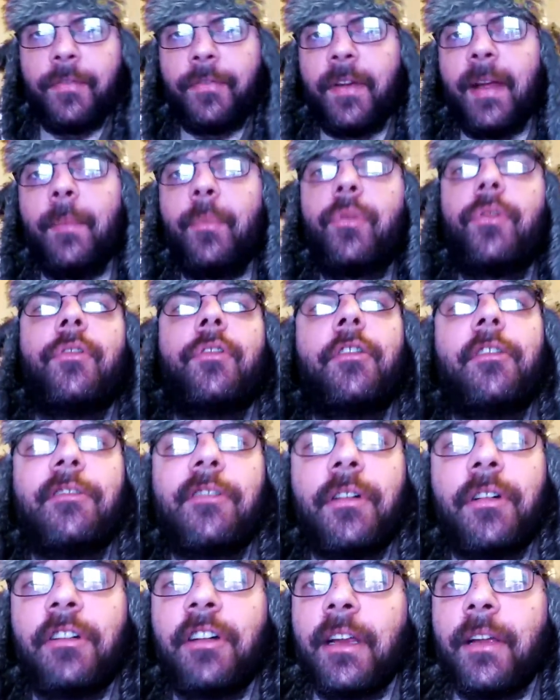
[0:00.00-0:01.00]
the
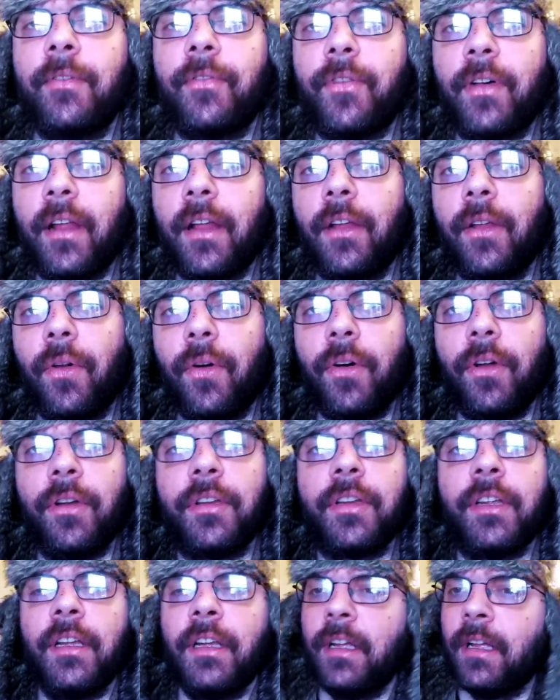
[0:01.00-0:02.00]
February of our
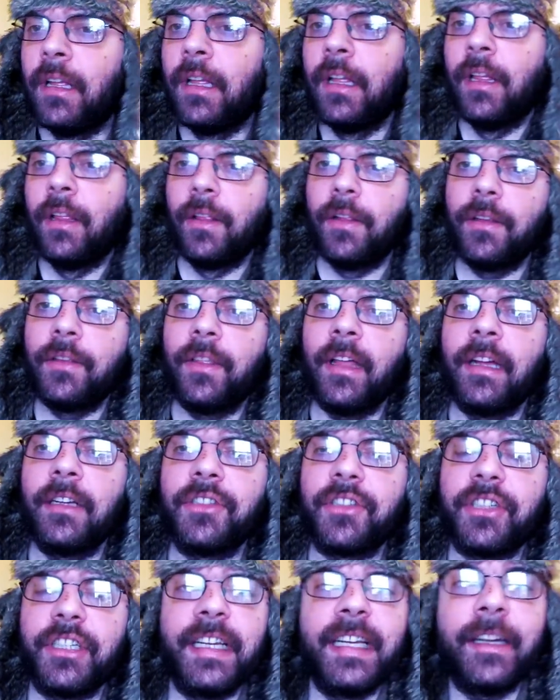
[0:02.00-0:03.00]
Lord,
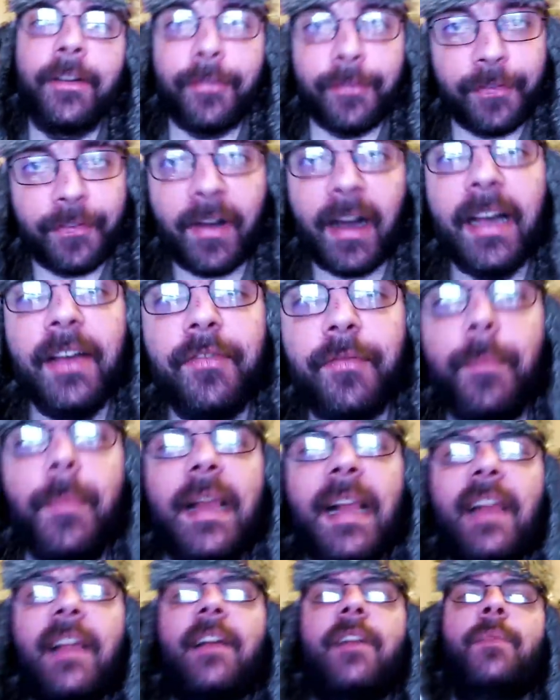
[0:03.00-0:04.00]
has seen a
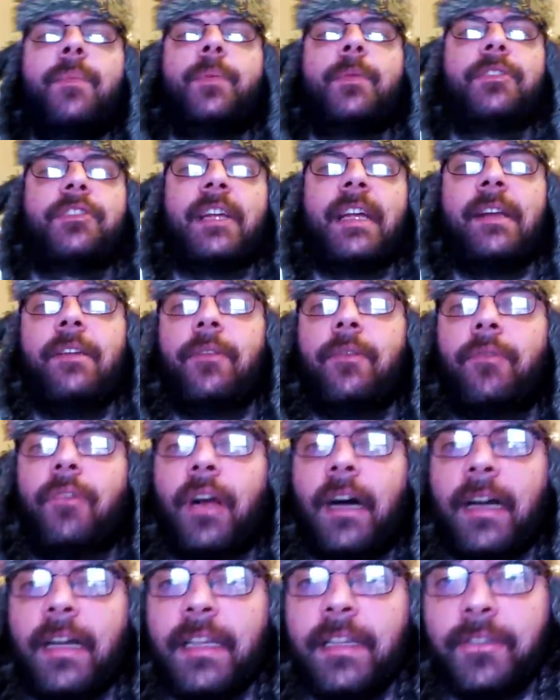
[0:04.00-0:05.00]
5,000,000%
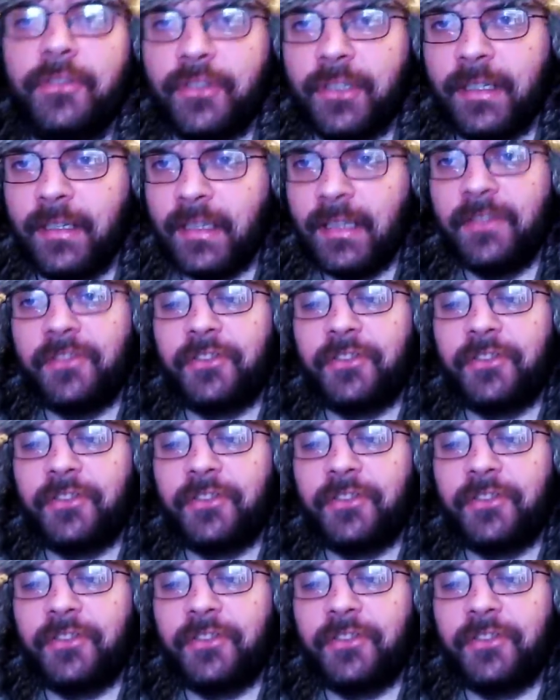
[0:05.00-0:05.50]
rise in